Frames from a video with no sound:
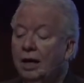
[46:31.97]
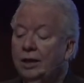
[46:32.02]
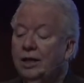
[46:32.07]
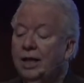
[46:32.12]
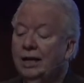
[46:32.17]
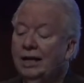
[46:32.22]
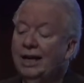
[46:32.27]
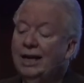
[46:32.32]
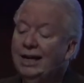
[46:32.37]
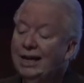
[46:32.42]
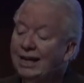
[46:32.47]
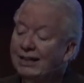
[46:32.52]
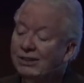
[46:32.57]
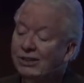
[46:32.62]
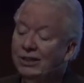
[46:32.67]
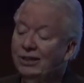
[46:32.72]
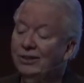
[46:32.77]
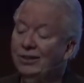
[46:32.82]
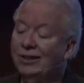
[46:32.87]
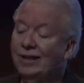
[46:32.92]
that he
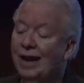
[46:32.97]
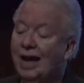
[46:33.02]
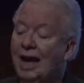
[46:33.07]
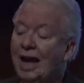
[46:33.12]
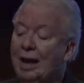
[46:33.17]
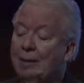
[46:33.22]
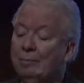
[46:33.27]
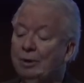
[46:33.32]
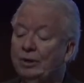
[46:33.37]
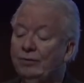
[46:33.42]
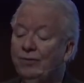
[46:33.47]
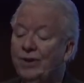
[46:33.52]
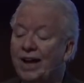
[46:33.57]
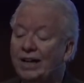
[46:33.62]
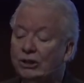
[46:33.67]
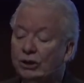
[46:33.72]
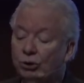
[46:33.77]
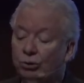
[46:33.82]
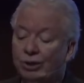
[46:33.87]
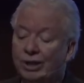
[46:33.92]
gets into the habit of
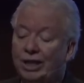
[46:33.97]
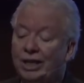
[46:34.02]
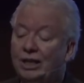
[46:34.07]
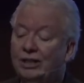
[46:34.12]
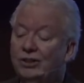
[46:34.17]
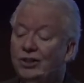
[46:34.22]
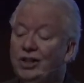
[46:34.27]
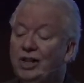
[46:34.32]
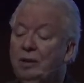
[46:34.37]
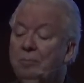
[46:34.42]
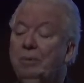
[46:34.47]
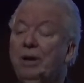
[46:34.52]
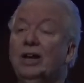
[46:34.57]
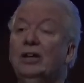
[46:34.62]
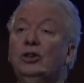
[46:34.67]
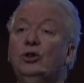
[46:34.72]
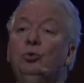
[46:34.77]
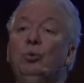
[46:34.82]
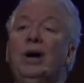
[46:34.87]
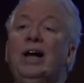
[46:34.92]
answering his
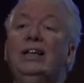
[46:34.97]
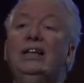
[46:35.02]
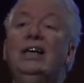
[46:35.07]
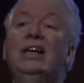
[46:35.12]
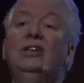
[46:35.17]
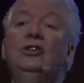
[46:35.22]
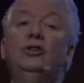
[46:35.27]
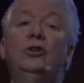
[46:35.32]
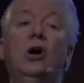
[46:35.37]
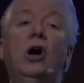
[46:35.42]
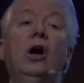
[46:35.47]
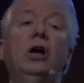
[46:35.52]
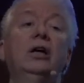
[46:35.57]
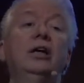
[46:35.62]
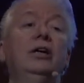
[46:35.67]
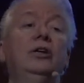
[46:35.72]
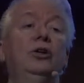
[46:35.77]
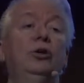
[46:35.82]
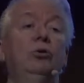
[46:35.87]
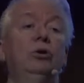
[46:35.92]
emails while he's
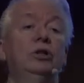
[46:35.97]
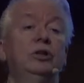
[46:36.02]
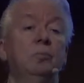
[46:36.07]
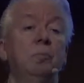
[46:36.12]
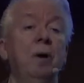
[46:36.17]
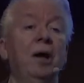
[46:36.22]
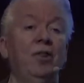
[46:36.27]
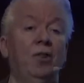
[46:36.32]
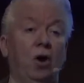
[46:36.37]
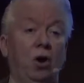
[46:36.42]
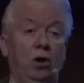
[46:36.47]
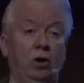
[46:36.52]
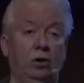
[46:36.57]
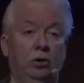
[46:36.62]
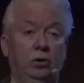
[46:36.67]
talking to his mother.